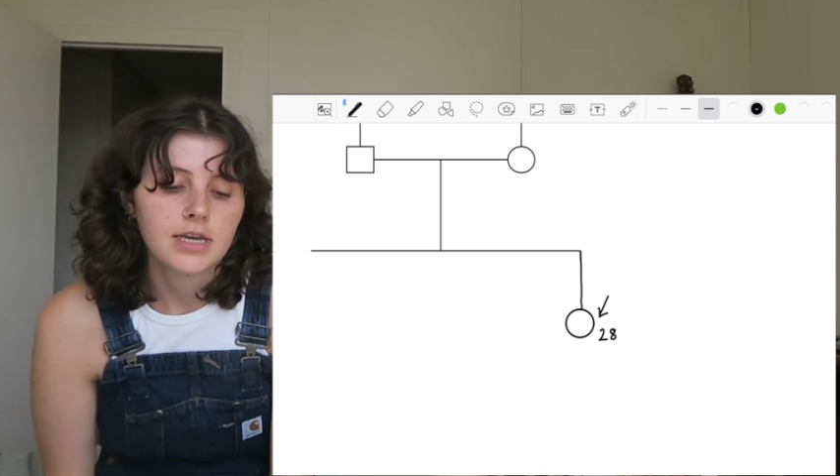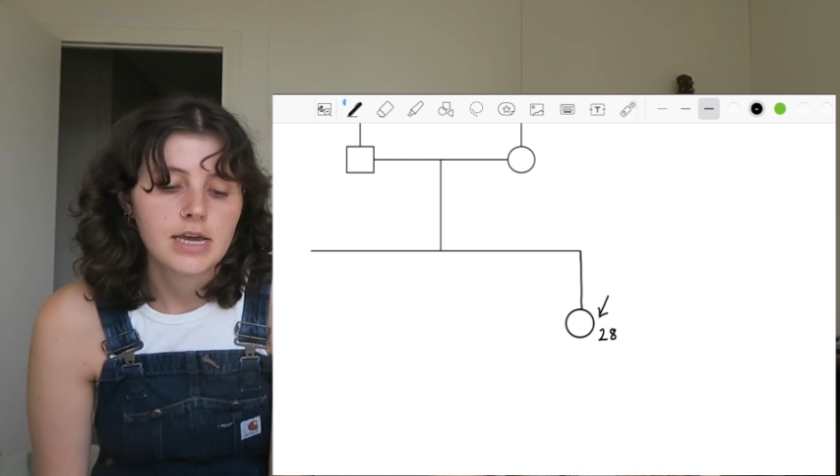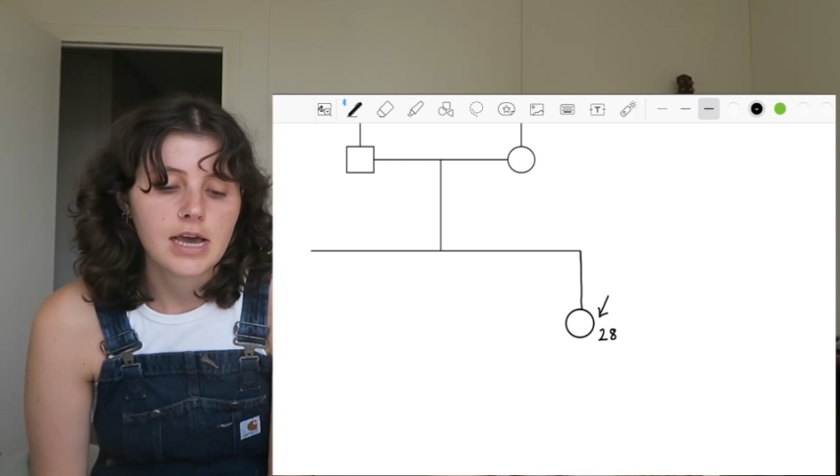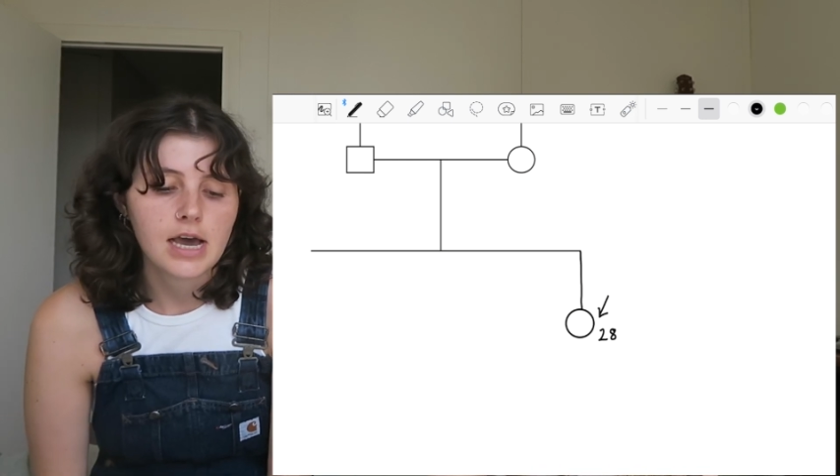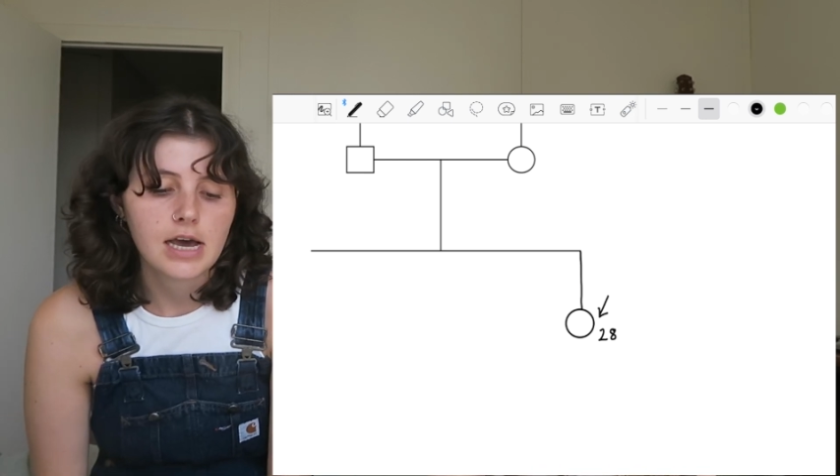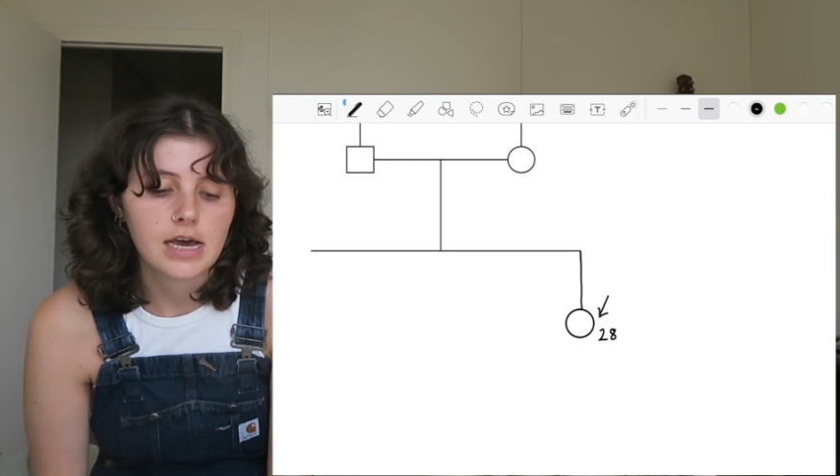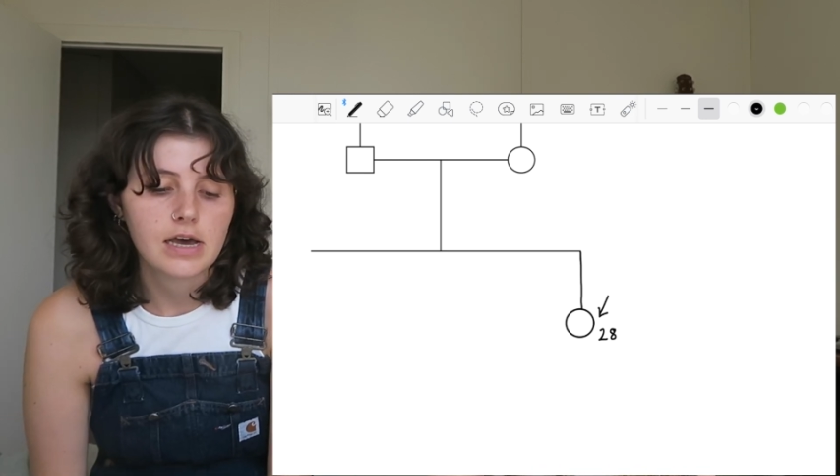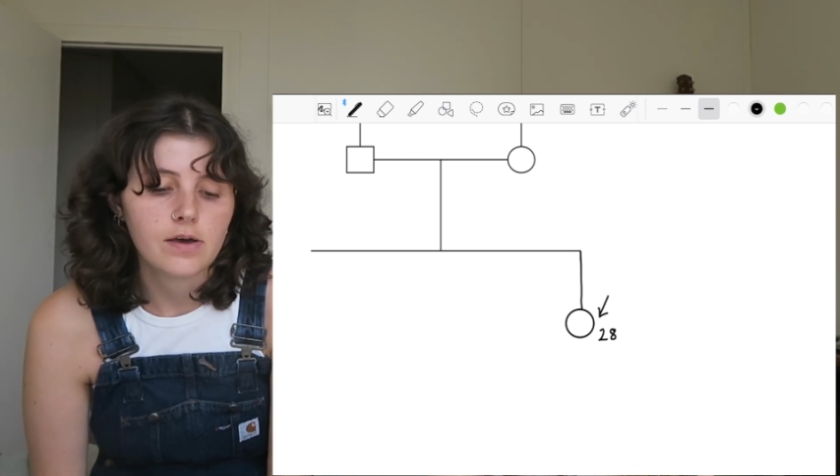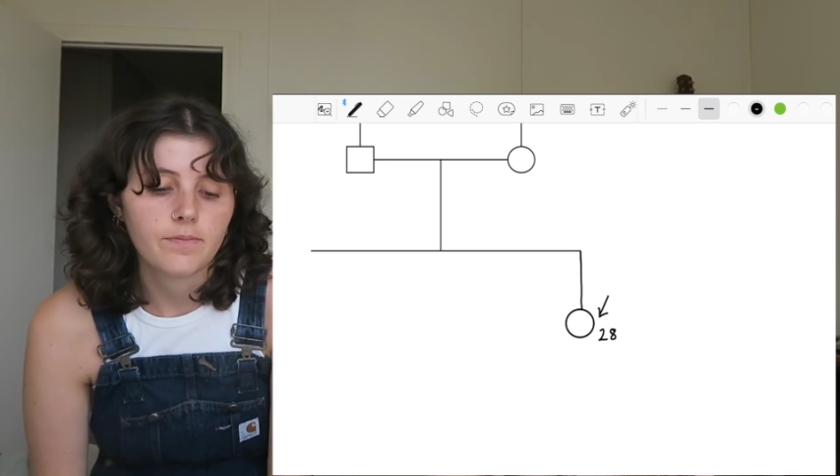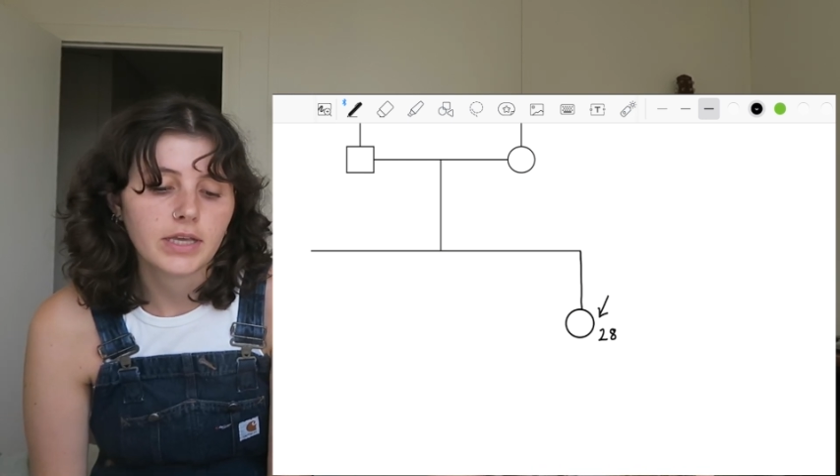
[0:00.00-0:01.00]
Okay.
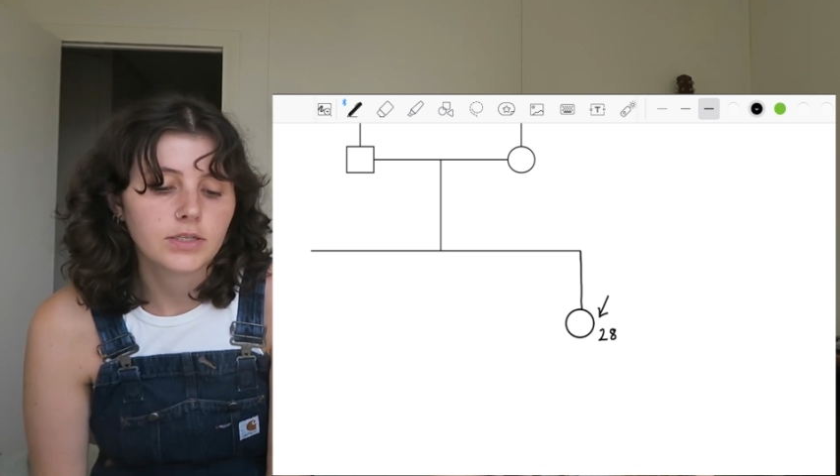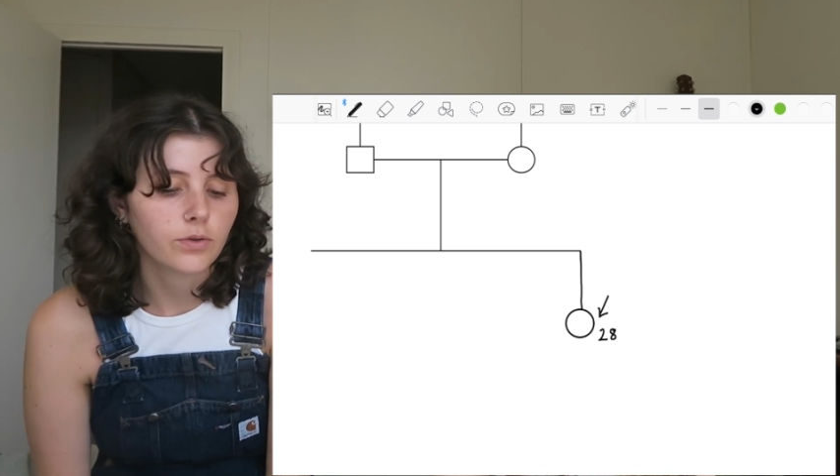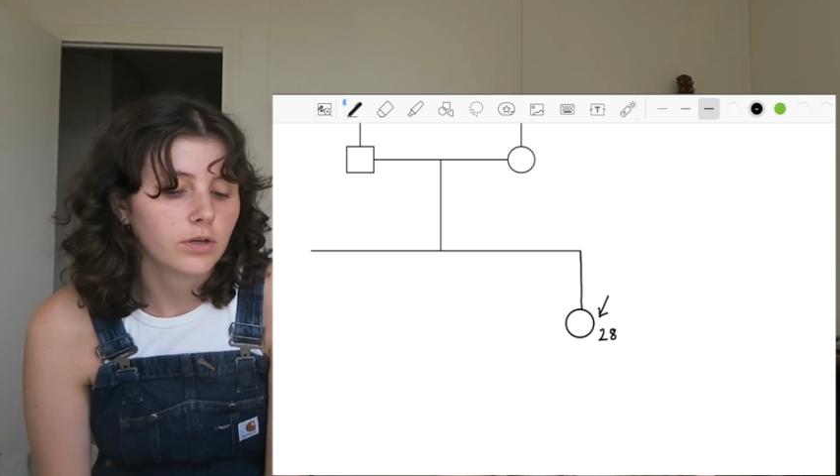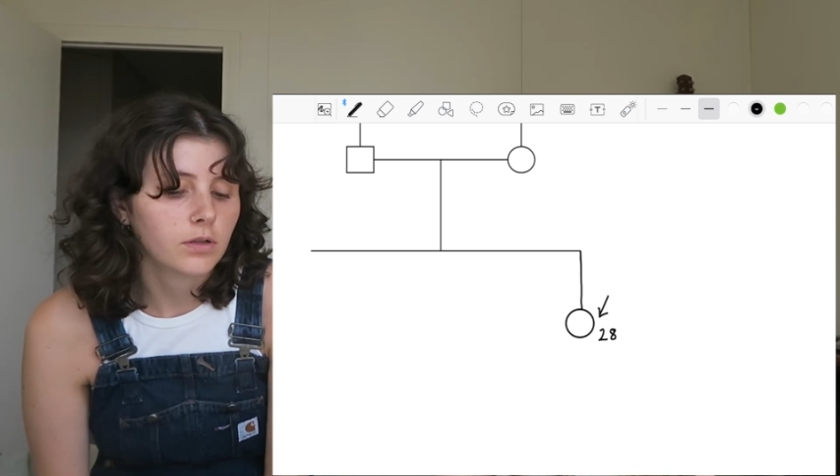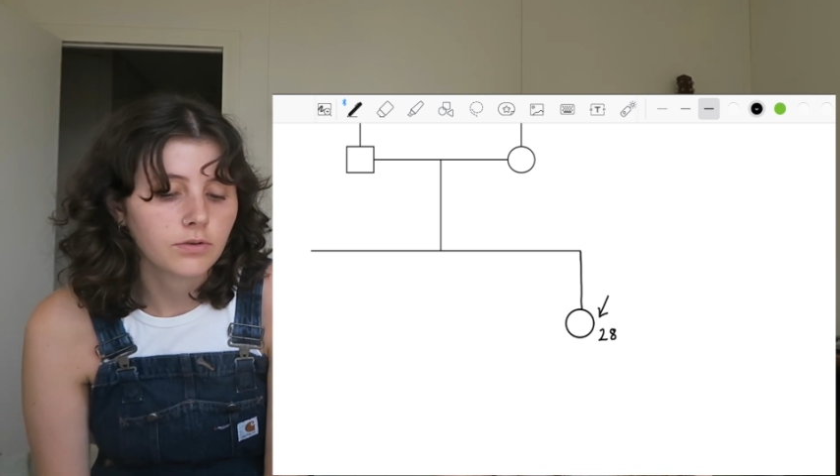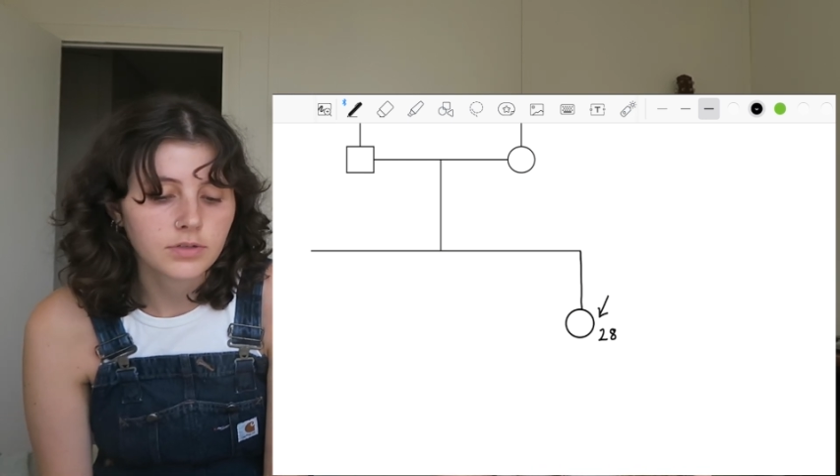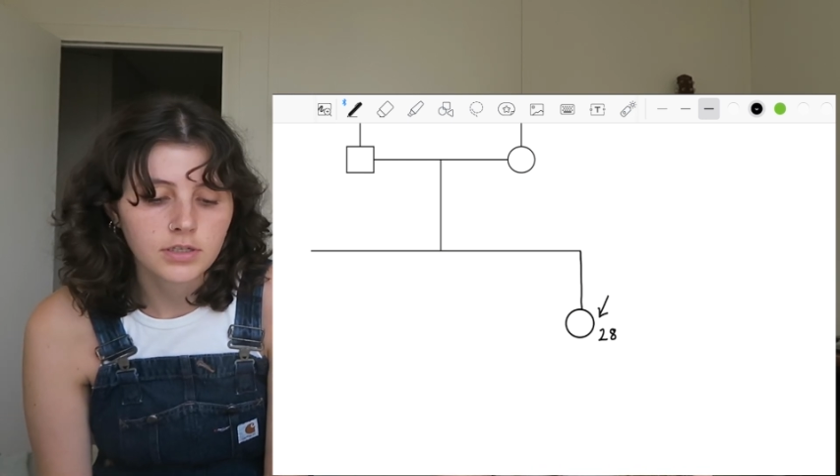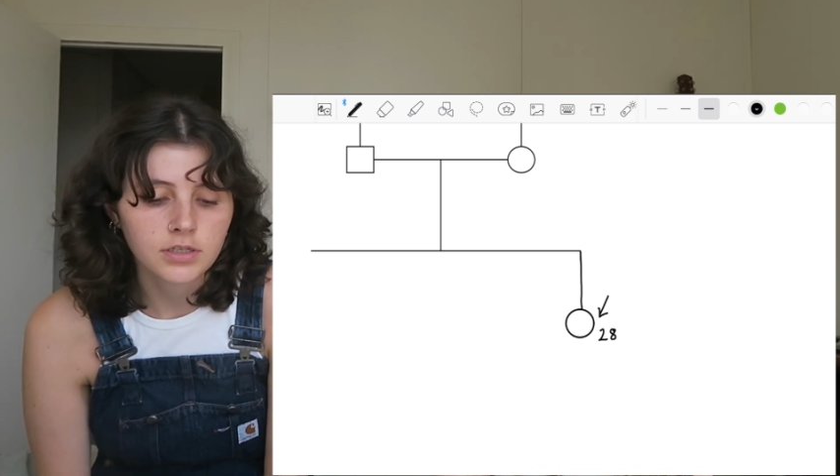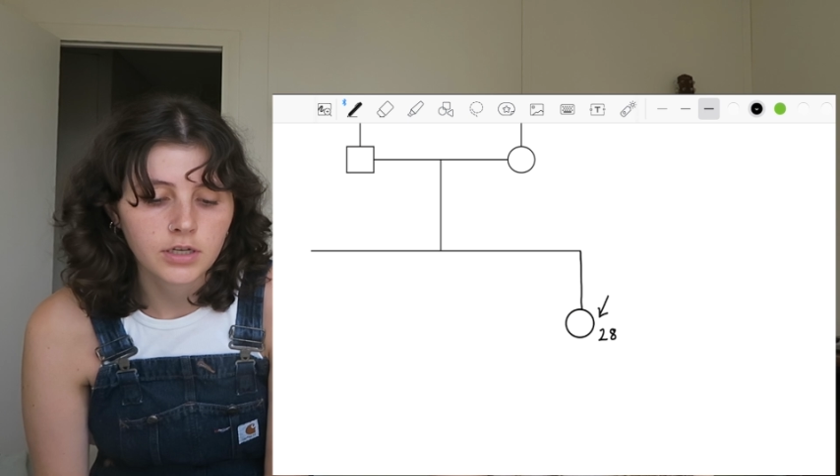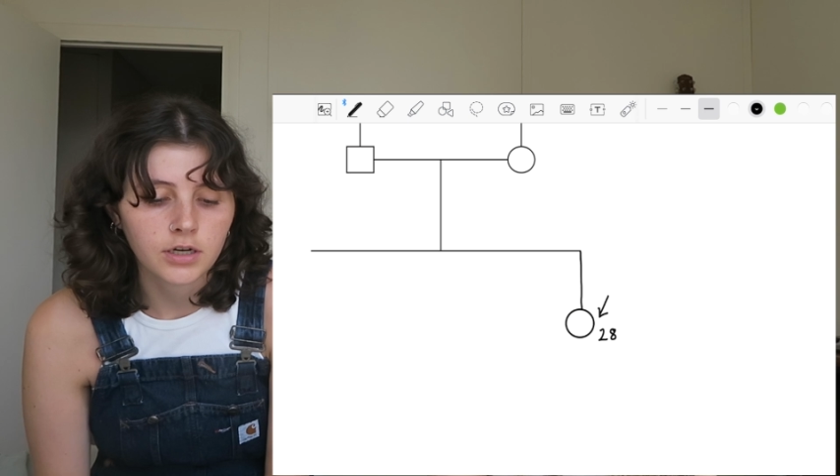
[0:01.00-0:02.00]
And so the
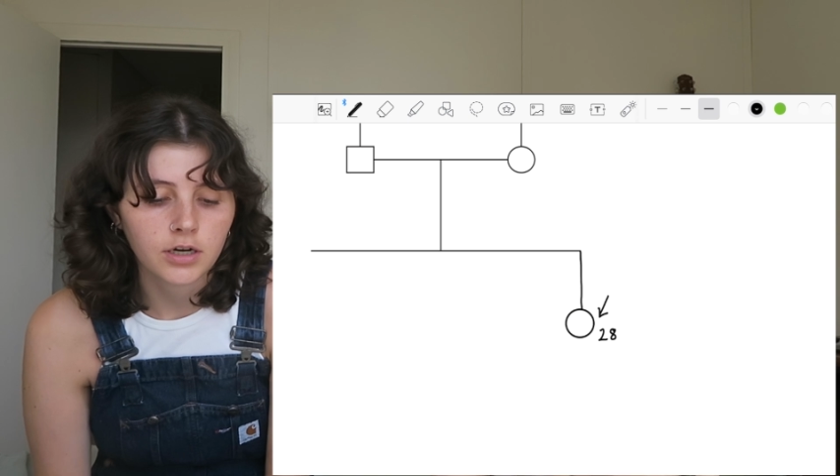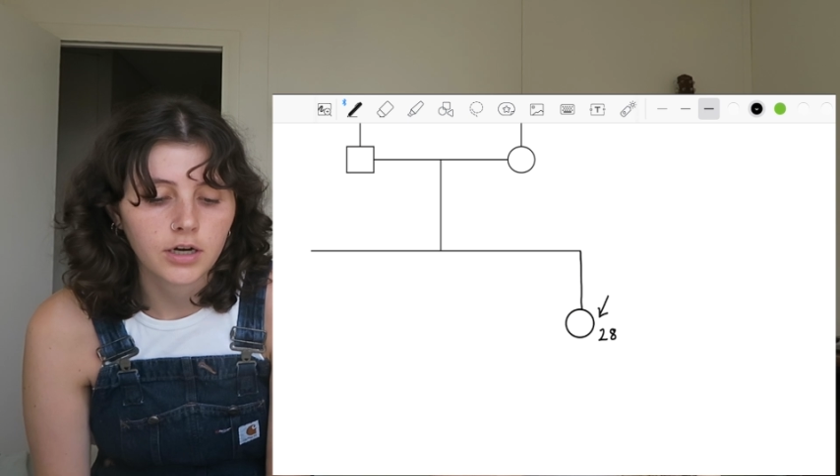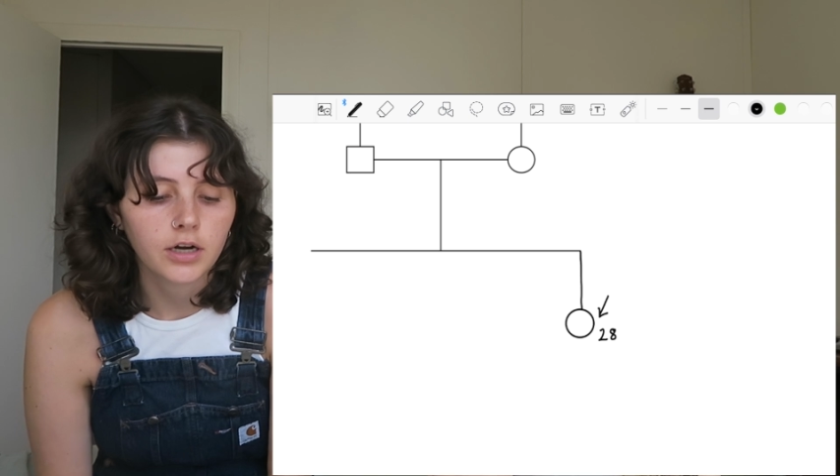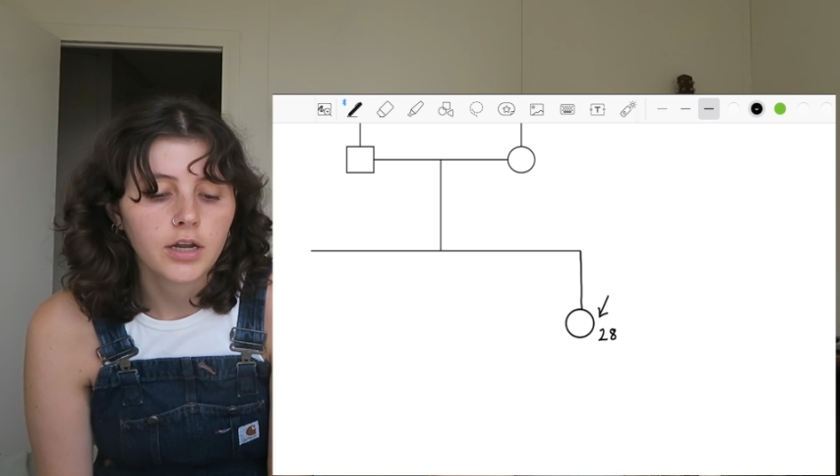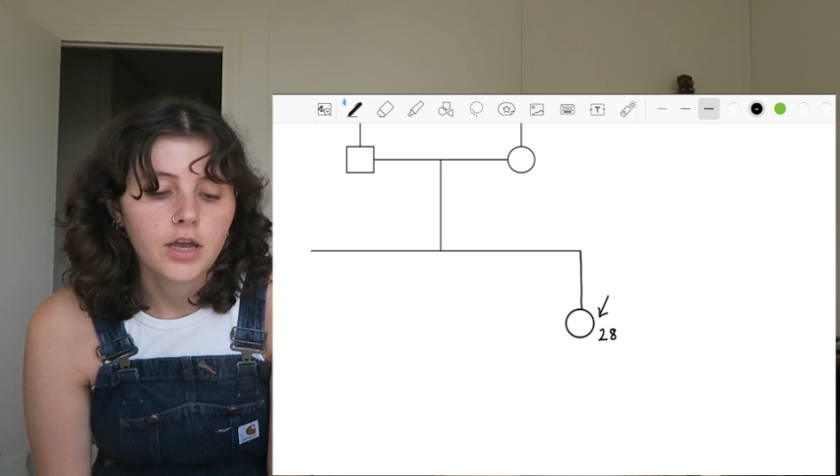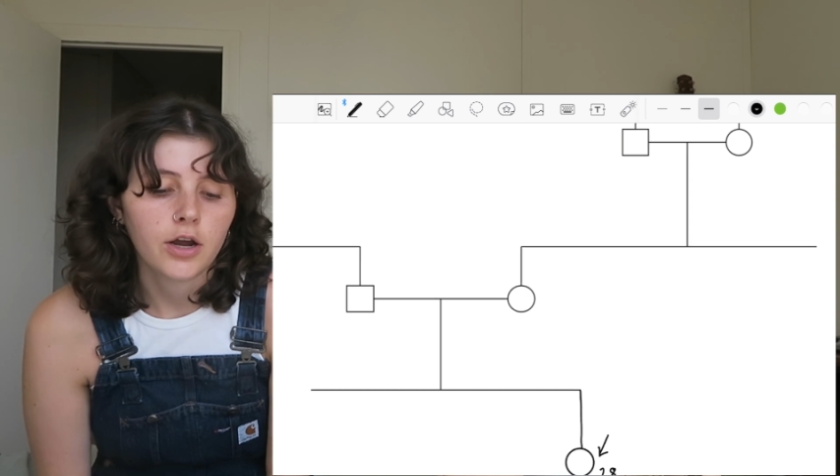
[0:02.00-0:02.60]
closest to her